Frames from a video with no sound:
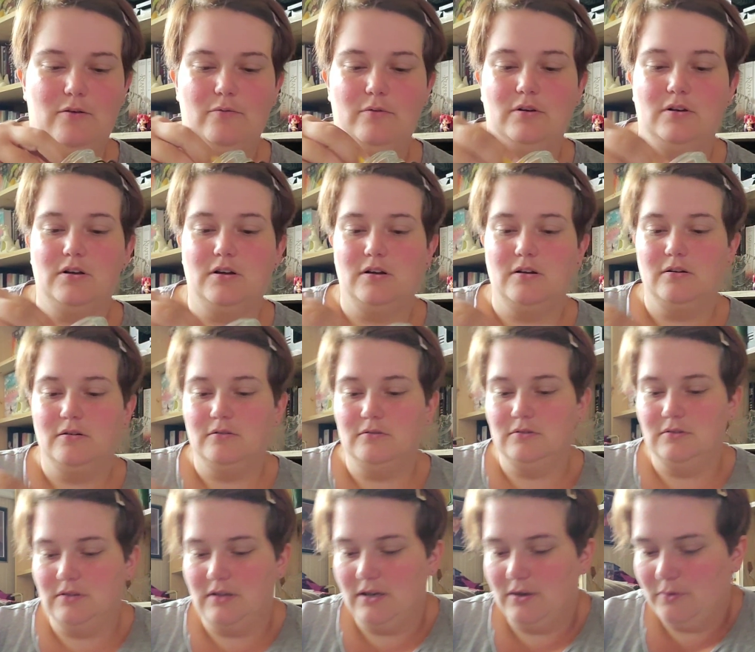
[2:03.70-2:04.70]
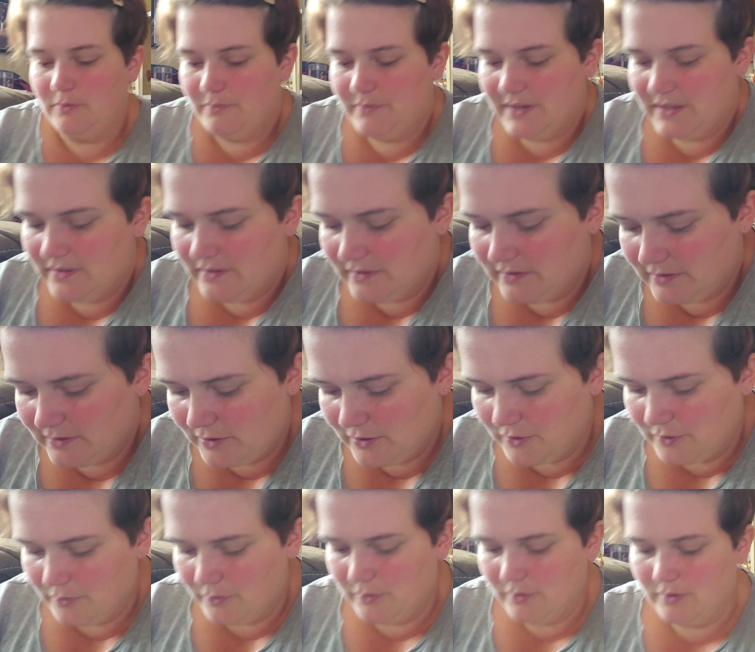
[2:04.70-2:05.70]
We'll go, oh, this is
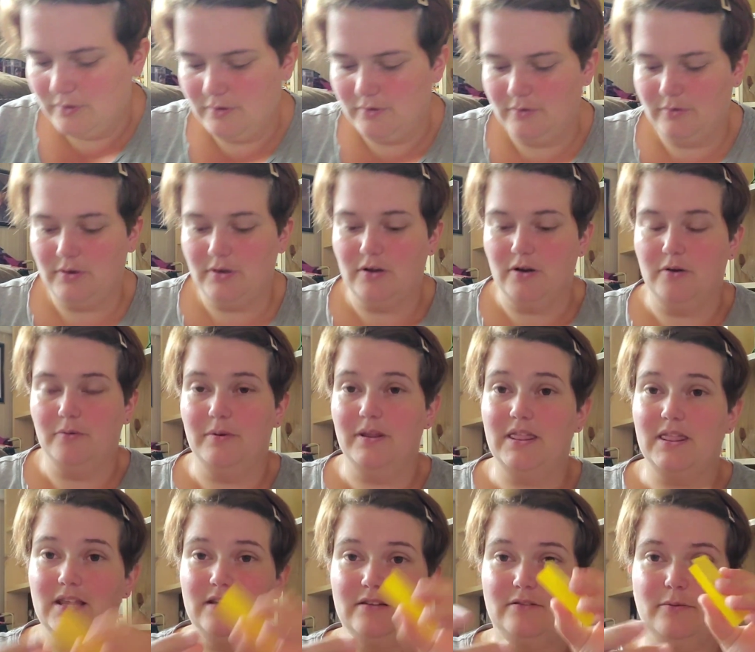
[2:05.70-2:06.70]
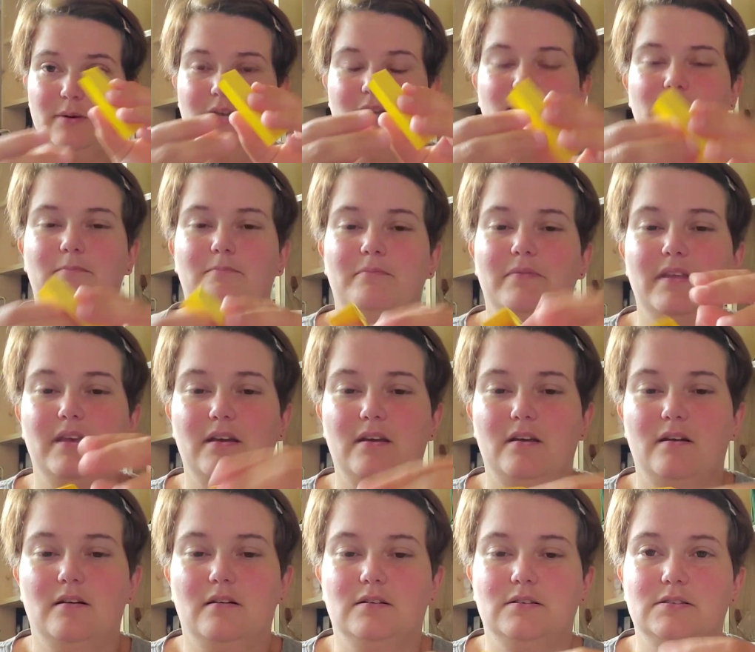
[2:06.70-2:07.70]
2. We'll go with this one.
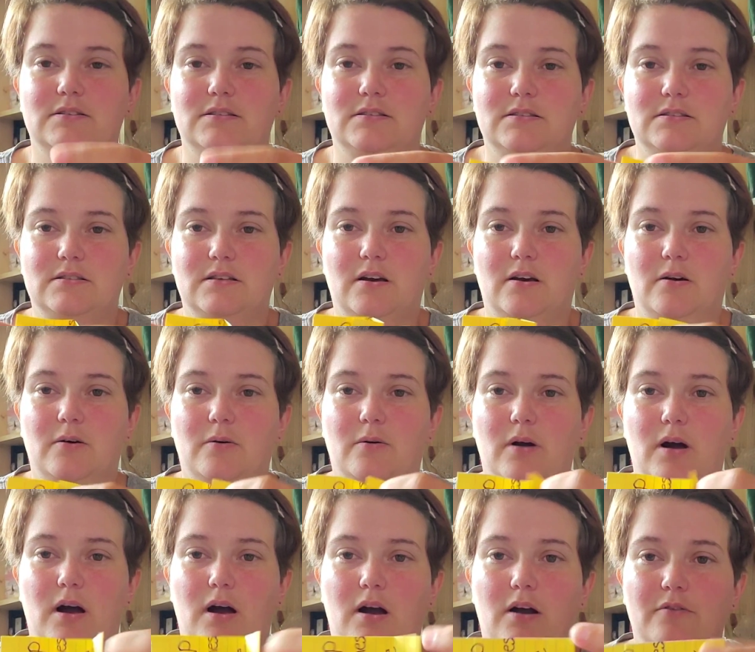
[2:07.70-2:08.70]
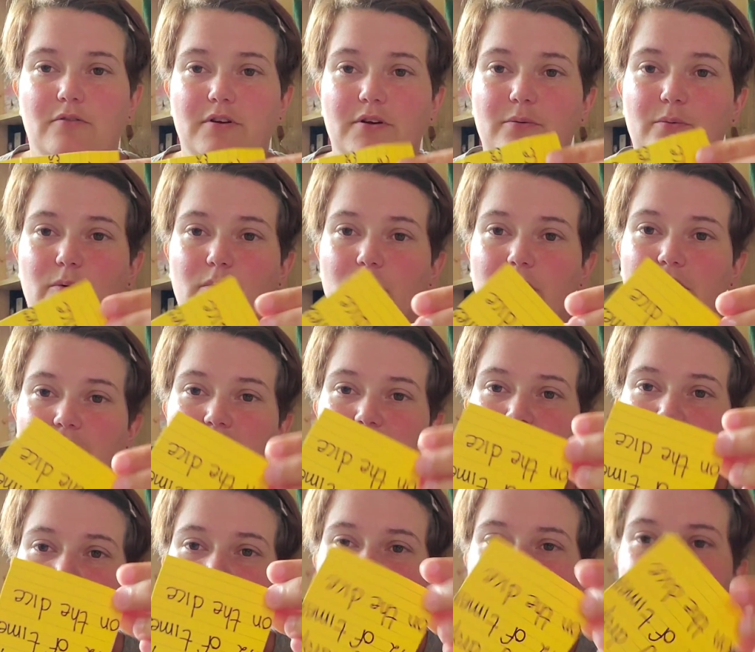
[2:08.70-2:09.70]
So, our reward
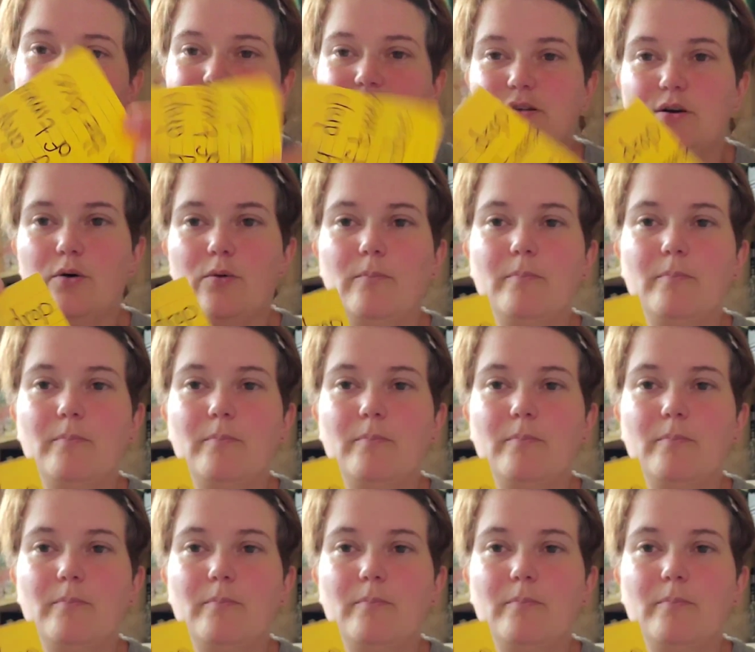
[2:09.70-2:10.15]
is